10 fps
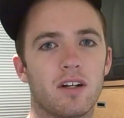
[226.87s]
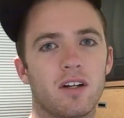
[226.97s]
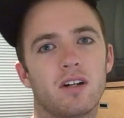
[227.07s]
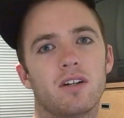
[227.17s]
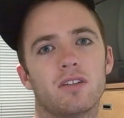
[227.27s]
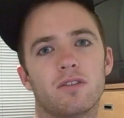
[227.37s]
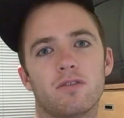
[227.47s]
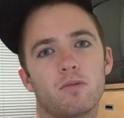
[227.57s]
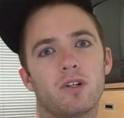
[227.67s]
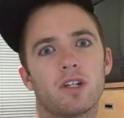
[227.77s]
oh,
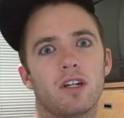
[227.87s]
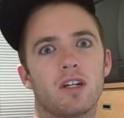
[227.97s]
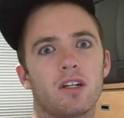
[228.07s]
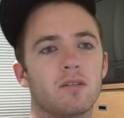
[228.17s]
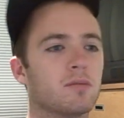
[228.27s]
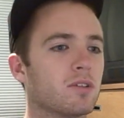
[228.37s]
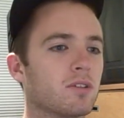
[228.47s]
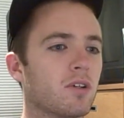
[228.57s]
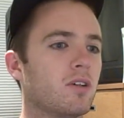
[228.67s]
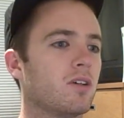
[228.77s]
football game,
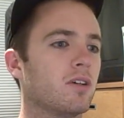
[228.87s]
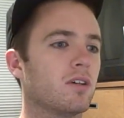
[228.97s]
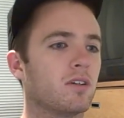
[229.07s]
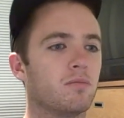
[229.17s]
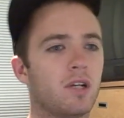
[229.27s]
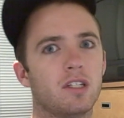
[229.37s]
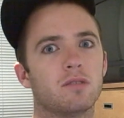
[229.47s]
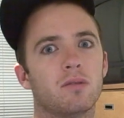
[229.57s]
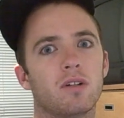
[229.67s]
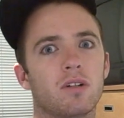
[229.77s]
or oh,
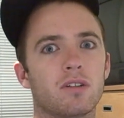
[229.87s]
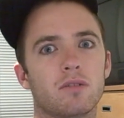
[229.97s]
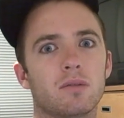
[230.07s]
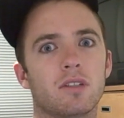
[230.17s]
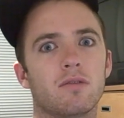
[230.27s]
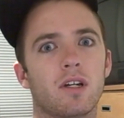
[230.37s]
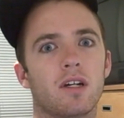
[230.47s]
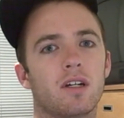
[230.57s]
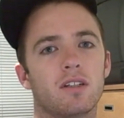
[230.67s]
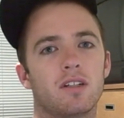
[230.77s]
baseball, do you believe
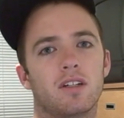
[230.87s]
that?